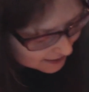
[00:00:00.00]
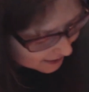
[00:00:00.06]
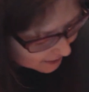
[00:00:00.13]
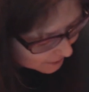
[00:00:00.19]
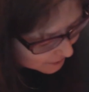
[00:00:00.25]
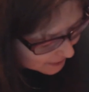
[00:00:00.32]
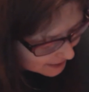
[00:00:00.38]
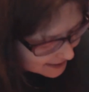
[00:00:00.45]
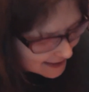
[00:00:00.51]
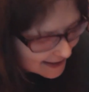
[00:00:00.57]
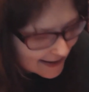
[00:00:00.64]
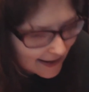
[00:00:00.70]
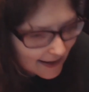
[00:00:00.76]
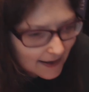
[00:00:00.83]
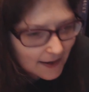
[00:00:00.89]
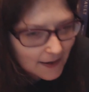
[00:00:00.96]
So we
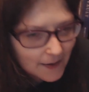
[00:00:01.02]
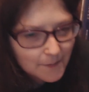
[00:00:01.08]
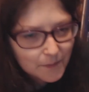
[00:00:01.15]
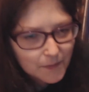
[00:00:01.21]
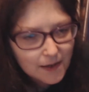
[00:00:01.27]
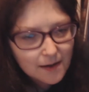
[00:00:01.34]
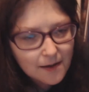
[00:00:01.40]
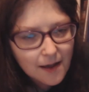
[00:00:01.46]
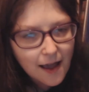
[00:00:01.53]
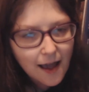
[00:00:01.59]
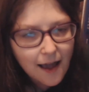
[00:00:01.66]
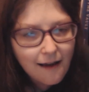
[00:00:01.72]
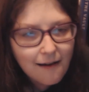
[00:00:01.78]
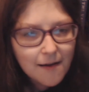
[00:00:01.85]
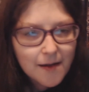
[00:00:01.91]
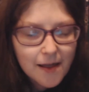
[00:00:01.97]
see
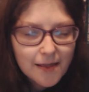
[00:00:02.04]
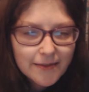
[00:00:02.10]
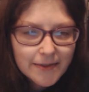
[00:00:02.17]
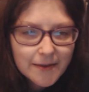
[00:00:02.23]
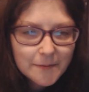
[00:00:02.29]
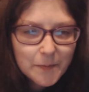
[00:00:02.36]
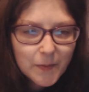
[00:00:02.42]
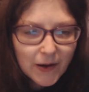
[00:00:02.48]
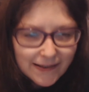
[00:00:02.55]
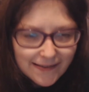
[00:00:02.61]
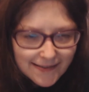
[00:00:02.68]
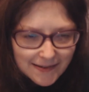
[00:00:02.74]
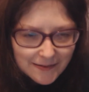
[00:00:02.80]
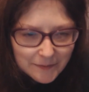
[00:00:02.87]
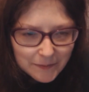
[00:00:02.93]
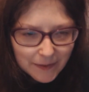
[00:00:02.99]
the
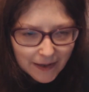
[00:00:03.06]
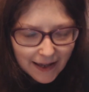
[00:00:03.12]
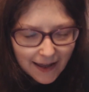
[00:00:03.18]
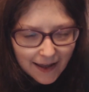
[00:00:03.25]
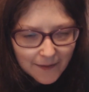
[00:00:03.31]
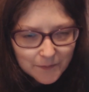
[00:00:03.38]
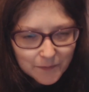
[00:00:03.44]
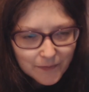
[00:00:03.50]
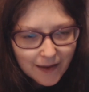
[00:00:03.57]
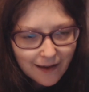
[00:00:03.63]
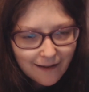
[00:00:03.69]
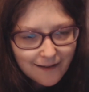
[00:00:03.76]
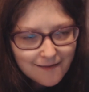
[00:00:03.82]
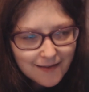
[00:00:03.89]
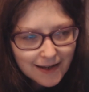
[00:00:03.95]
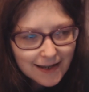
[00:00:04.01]
Brendan bit,
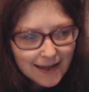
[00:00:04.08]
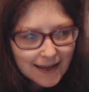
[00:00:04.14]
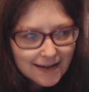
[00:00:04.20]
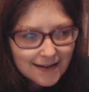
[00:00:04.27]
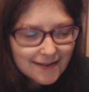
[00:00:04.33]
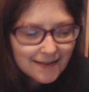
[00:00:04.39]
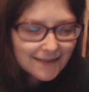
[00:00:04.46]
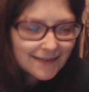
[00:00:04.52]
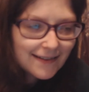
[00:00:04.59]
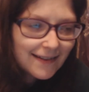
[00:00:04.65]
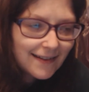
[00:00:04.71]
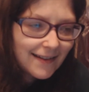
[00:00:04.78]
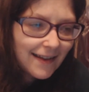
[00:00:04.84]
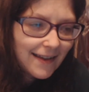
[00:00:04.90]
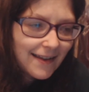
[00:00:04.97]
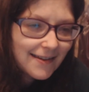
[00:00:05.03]
I reckon,
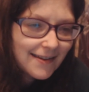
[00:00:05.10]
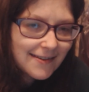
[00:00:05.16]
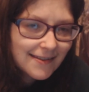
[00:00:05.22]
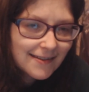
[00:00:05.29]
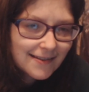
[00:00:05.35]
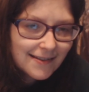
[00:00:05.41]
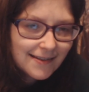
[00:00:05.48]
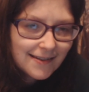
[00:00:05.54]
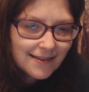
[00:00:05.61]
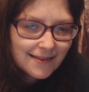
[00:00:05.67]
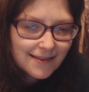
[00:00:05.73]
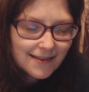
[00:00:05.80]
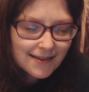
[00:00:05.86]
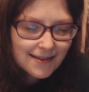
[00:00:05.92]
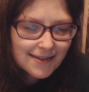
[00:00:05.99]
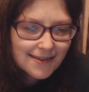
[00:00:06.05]
is
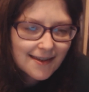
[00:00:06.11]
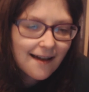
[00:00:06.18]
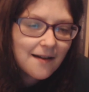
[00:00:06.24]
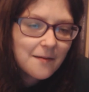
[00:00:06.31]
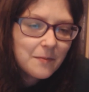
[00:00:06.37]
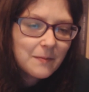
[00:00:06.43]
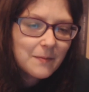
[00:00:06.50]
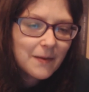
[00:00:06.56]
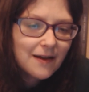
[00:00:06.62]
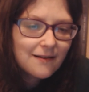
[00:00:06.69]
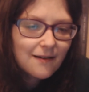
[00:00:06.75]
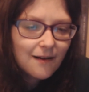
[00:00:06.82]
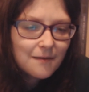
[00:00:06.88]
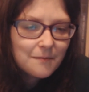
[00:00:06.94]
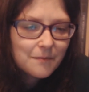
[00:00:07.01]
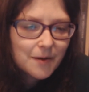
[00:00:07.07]
the
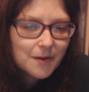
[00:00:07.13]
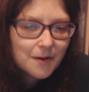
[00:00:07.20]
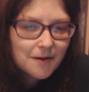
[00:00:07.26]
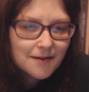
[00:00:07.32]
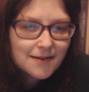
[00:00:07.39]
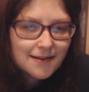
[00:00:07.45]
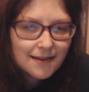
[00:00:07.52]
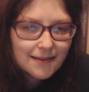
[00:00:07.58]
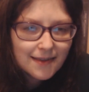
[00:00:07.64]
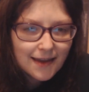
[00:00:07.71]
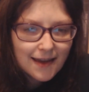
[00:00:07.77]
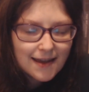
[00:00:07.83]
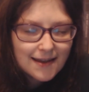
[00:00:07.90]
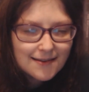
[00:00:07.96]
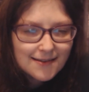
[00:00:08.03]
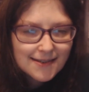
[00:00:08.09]
Cybermen on board,
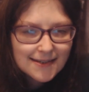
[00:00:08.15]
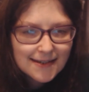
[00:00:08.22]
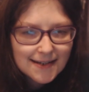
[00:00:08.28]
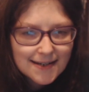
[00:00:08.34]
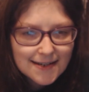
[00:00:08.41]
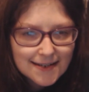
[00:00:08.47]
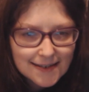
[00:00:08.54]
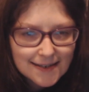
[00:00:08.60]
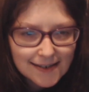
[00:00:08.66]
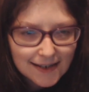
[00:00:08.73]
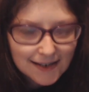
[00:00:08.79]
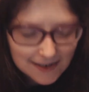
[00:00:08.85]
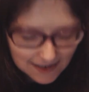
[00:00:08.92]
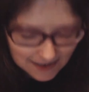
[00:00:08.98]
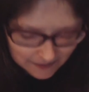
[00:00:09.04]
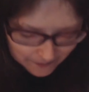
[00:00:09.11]
they're in
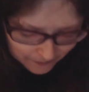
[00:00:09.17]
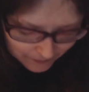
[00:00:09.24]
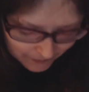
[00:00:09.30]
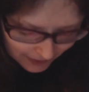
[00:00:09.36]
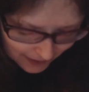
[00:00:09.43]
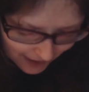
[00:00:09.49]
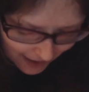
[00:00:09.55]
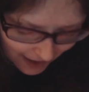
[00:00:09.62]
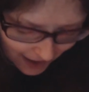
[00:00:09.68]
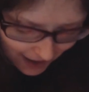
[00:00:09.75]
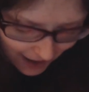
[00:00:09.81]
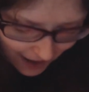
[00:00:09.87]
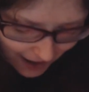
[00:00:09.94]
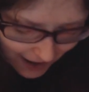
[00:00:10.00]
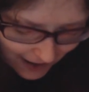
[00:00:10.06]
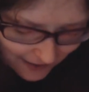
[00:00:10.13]
stasis,
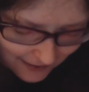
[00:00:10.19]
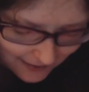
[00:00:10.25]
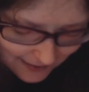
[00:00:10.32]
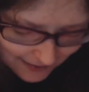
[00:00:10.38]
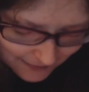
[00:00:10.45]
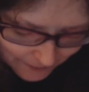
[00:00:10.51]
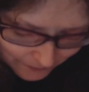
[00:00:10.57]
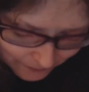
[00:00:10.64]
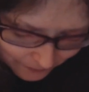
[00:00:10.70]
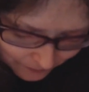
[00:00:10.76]
and